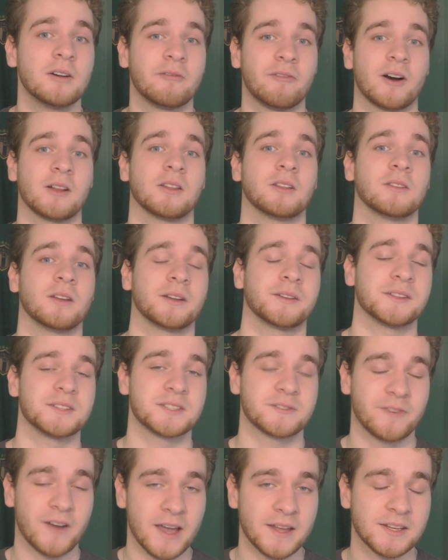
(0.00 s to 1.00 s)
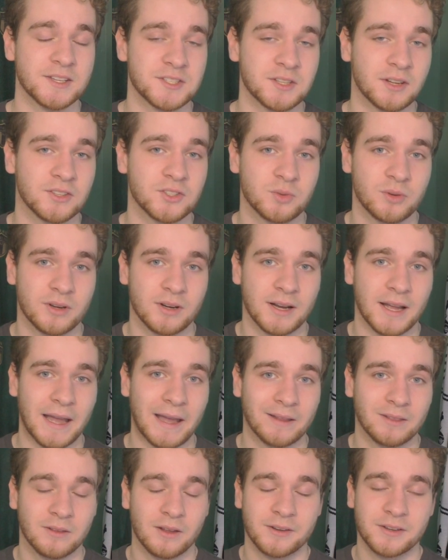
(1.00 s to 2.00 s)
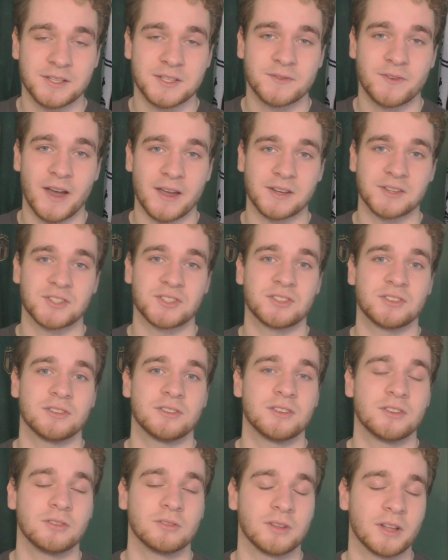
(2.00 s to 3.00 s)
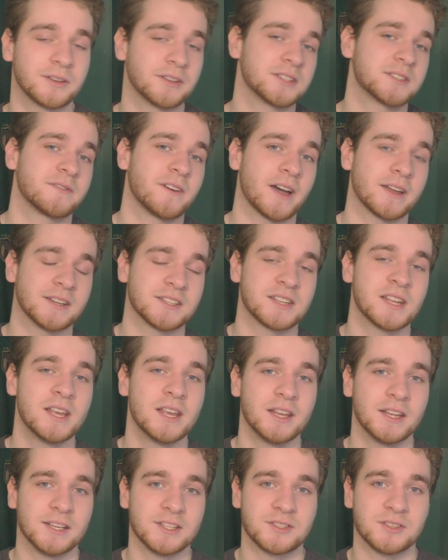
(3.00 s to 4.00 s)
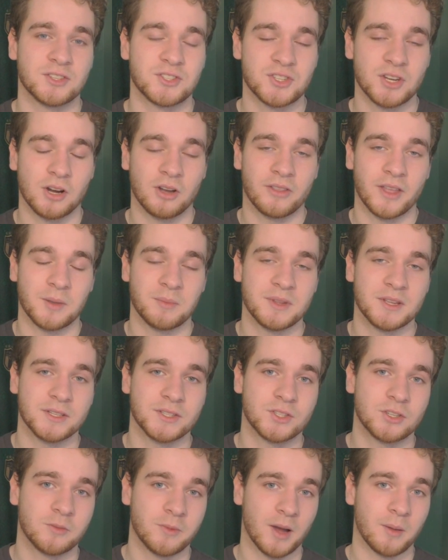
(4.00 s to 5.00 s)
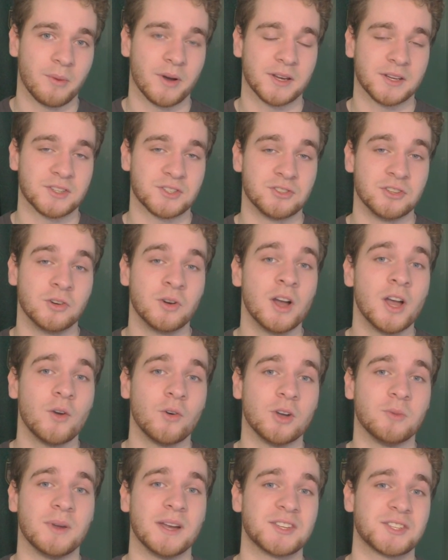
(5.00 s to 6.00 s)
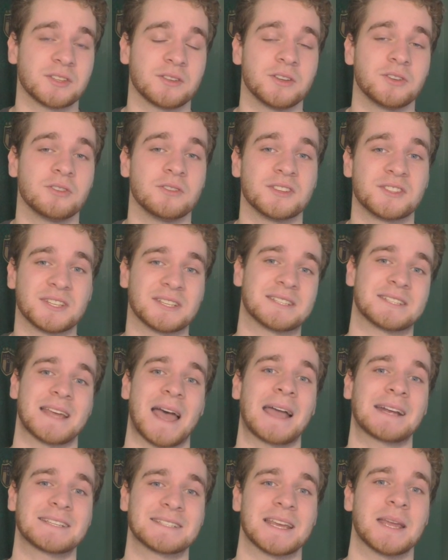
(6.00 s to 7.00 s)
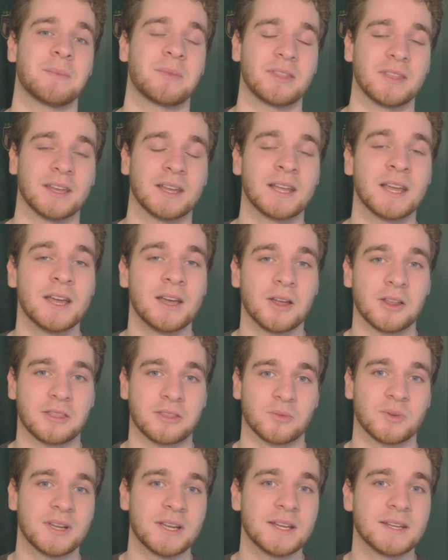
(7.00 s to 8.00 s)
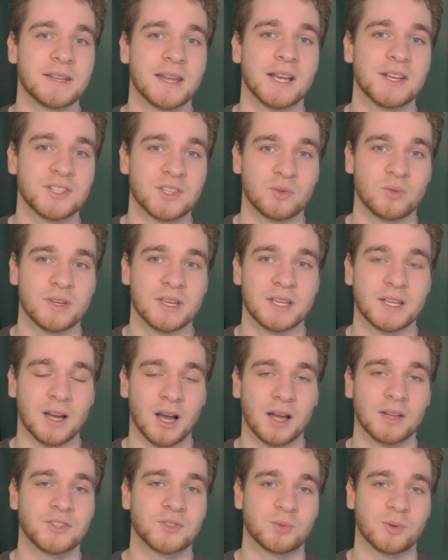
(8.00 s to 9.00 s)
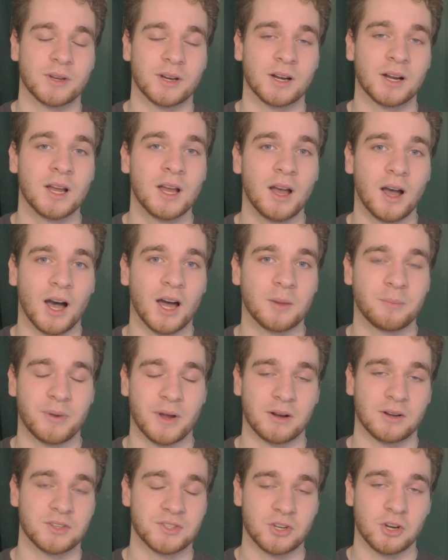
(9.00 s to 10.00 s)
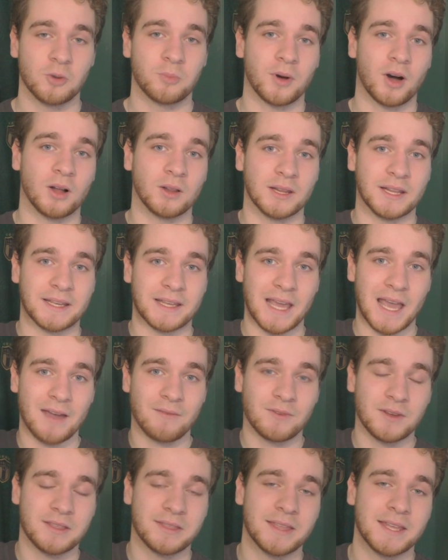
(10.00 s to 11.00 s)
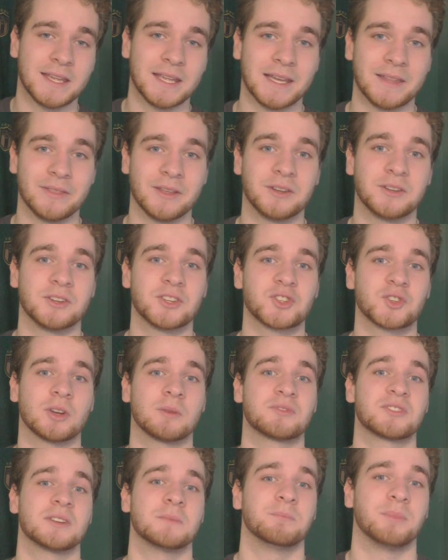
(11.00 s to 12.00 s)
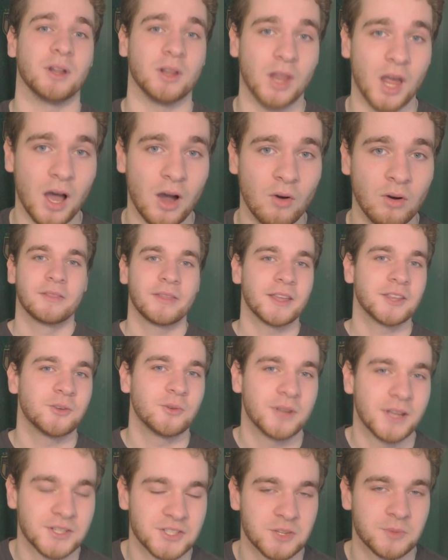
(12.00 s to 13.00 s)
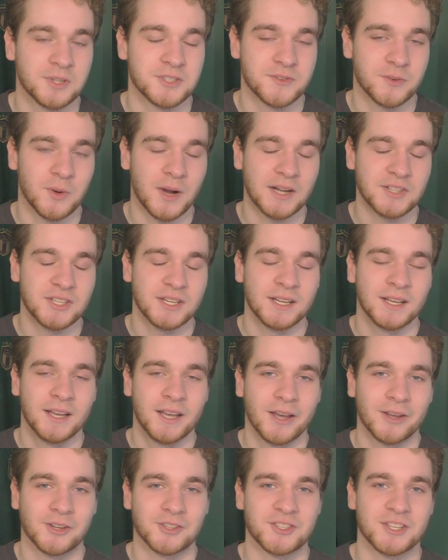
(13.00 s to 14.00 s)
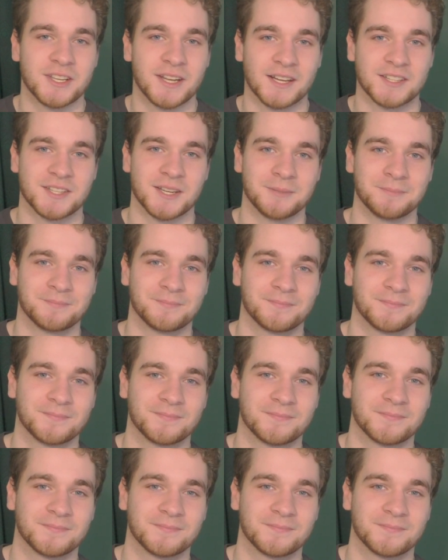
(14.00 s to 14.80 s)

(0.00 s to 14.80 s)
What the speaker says: Follow London's Finest on Twitter at London's Finest QU. London's Finest is the show that me and 2 of my buddies do. We basically do this exact same thing 3 days a week on Twitter, on Periscope. I'll link everything in the description below. Thank you again so much for watching, and I'll see you next time.